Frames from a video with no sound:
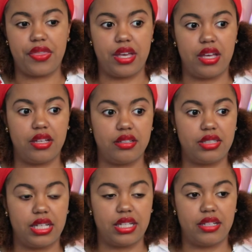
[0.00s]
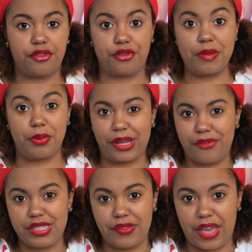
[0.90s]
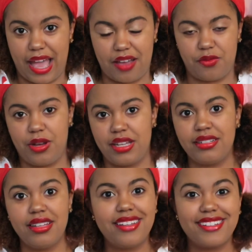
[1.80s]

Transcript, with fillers: the free breakfast if you have one,